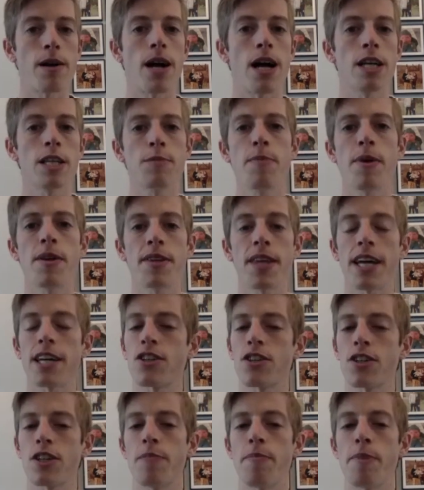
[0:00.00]
spent
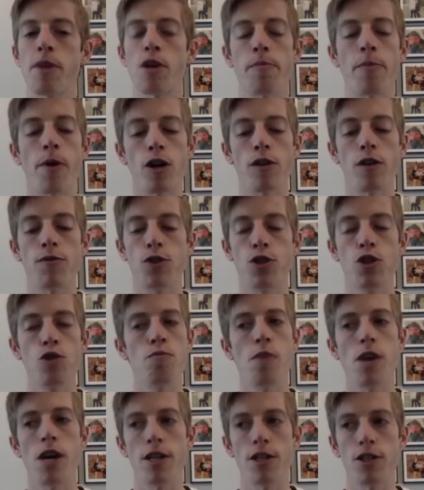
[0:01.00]
actually a better part of 2
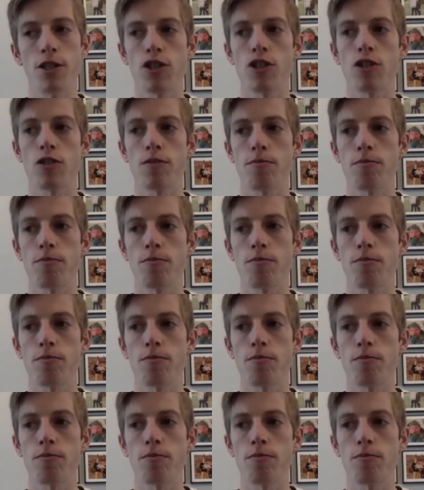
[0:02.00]
months